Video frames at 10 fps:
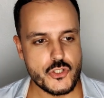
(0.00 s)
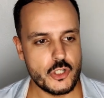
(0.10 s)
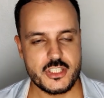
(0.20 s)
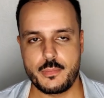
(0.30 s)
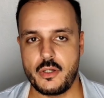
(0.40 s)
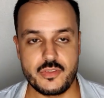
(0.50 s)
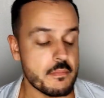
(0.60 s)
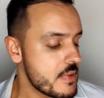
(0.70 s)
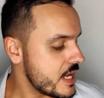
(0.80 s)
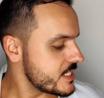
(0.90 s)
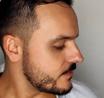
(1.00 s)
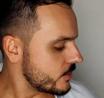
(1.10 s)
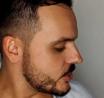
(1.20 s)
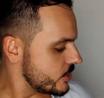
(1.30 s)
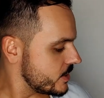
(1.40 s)
just talks about the men's
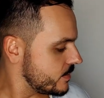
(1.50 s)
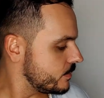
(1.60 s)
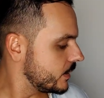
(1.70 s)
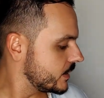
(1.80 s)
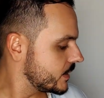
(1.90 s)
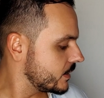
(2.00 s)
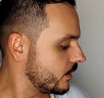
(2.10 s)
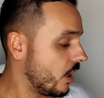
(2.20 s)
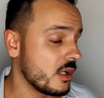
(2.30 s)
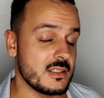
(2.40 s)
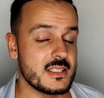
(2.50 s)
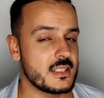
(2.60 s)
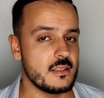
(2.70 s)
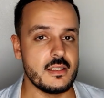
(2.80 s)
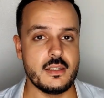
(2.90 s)
versions, but
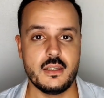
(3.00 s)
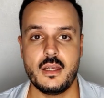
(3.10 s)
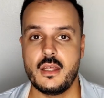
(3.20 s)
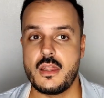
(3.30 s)
honestly,